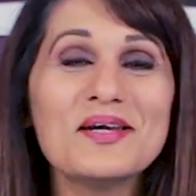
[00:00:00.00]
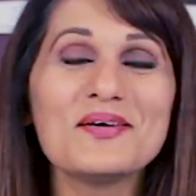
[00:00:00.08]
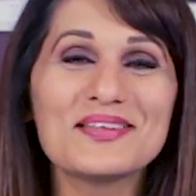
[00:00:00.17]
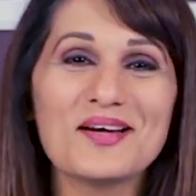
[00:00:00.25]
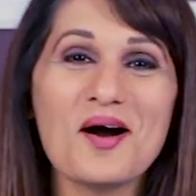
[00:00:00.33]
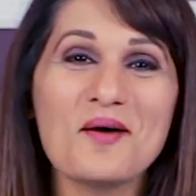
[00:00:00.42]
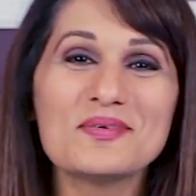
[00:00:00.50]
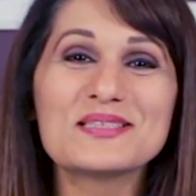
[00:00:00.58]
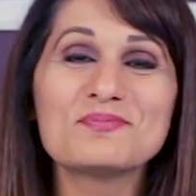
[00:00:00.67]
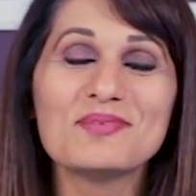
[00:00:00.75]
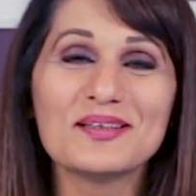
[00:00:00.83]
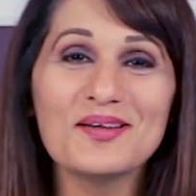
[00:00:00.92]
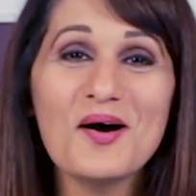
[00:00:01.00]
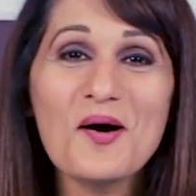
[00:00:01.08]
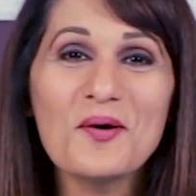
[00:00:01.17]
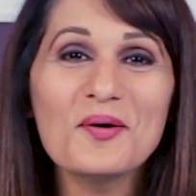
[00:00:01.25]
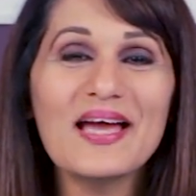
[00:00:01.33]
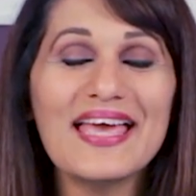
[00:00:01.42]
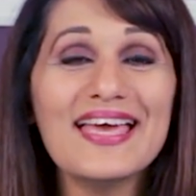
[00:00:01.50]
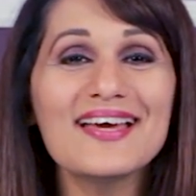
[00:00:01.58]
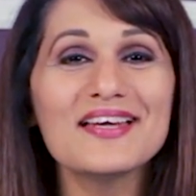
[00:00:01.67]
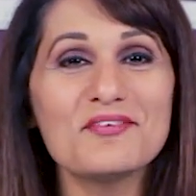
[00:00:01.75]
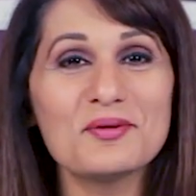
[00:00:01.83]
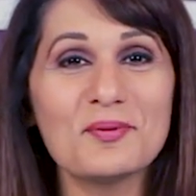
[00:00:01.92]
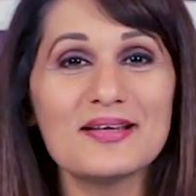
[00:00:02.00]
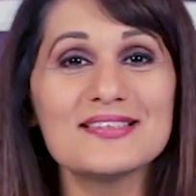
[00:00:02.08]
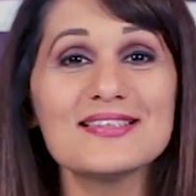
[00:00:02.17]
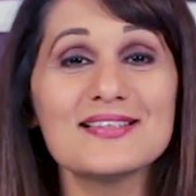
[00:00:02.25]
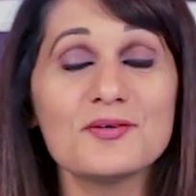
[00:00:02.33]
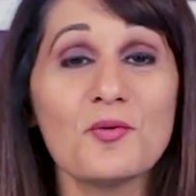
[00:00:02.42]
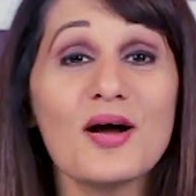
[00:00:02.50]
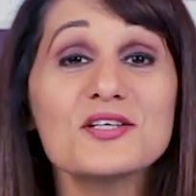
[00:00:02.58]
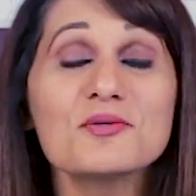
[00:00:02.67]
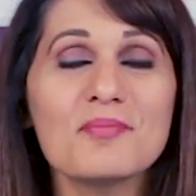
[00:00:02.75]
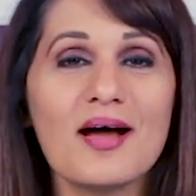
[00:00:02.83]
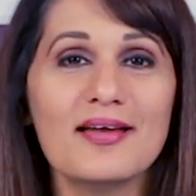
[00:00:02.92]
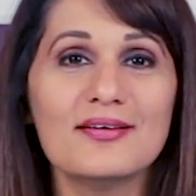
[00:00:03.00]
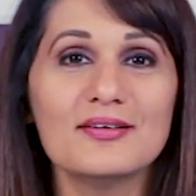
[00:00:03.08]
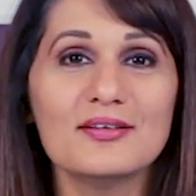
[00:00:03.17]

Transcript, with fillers: me know in the comments below. And if you want to watch my